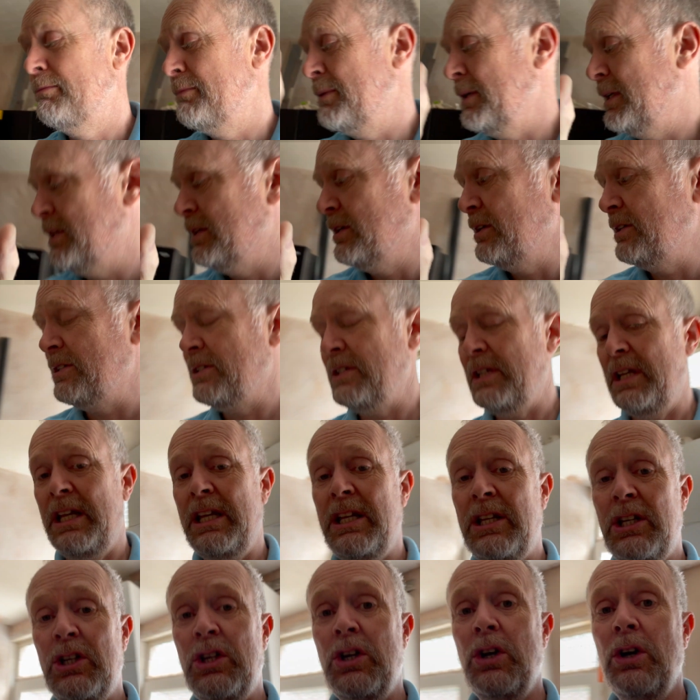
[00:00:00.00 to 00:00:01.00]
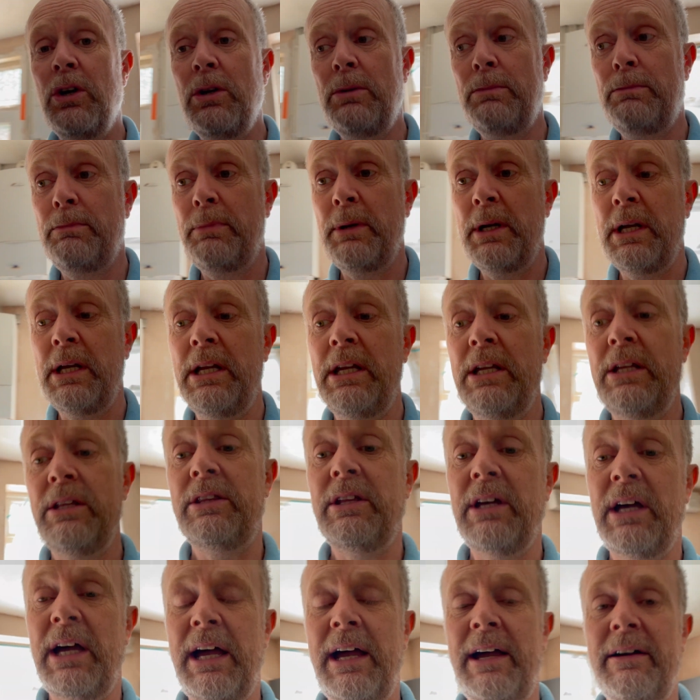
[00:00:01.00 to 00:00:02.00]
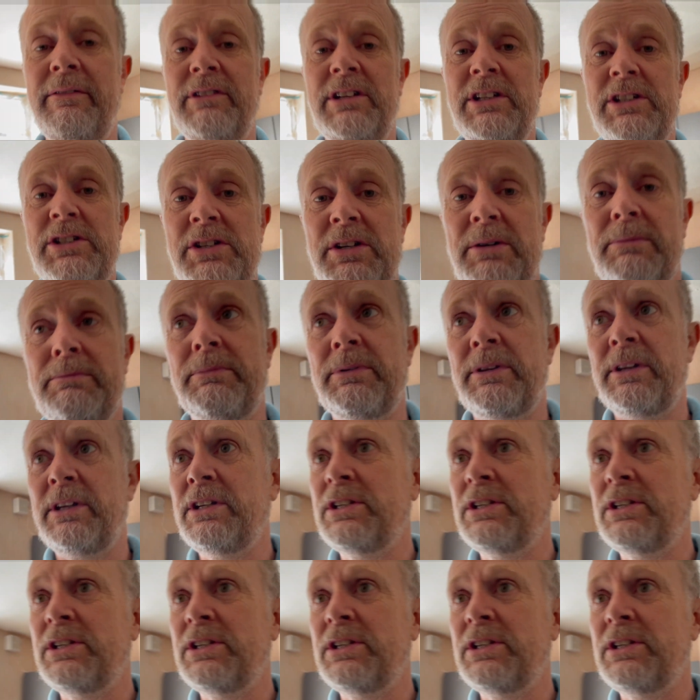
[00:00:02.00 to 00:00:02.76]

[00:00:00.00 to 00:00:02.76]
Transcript: because it could be that having something